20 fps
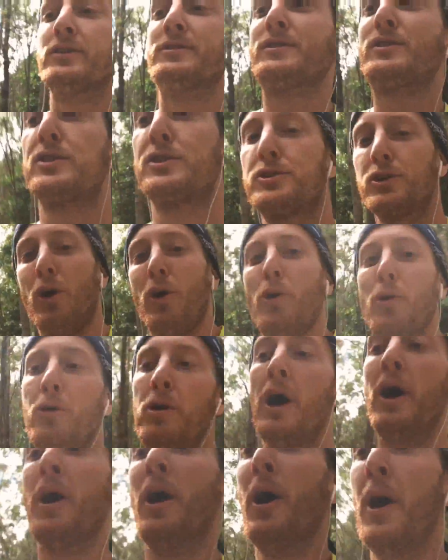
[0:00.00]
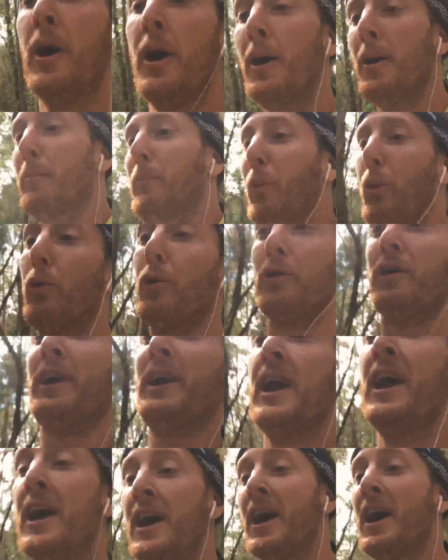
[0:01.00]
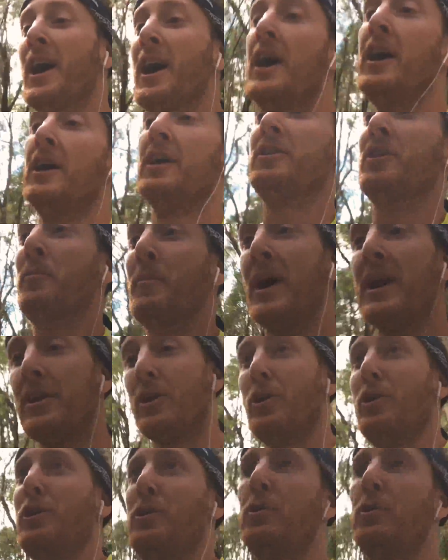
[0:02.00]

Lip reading: It's so boring no matter who